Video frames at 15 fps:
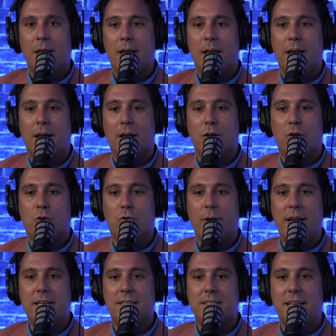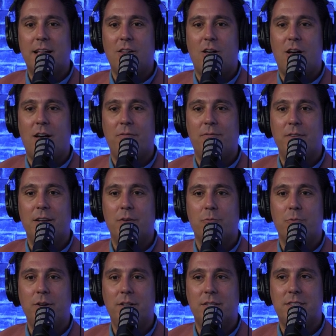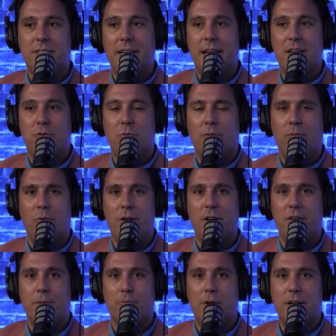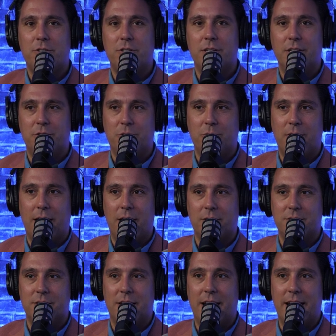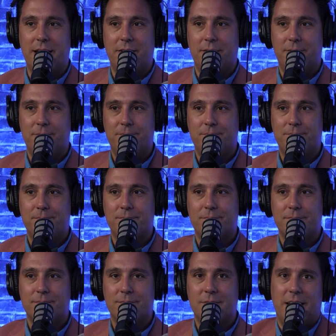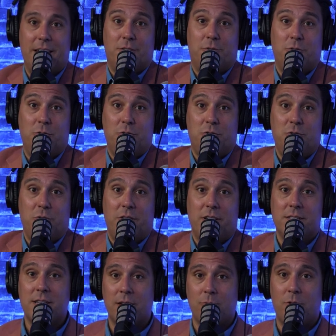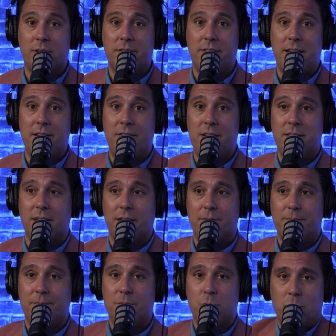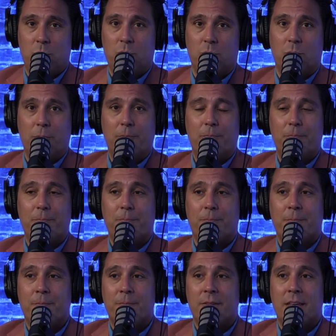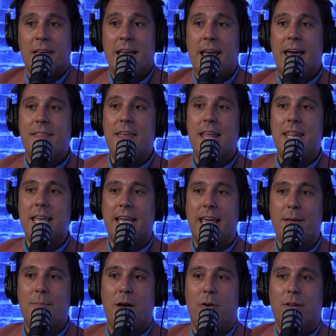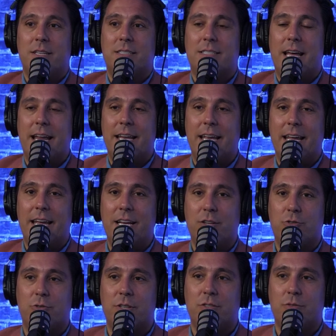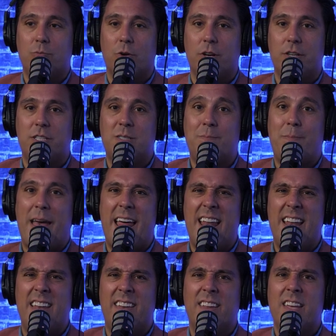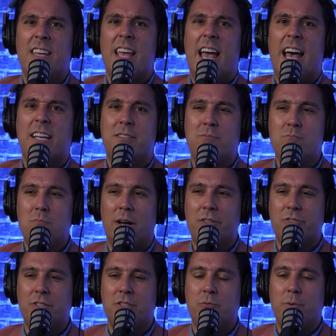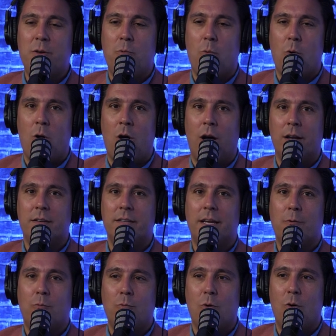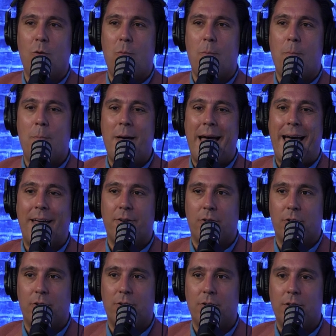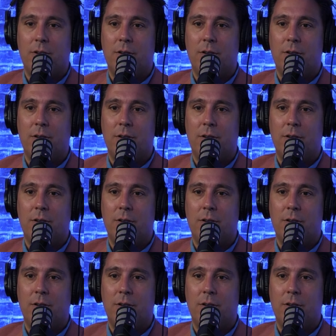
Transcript: uh, great sell-off in real estate to avoid a depression in 2008." They introduced new things like quantitative easing. Woohoo! And then they came out and said, interest, we're going to spend as much as we want. It won't matter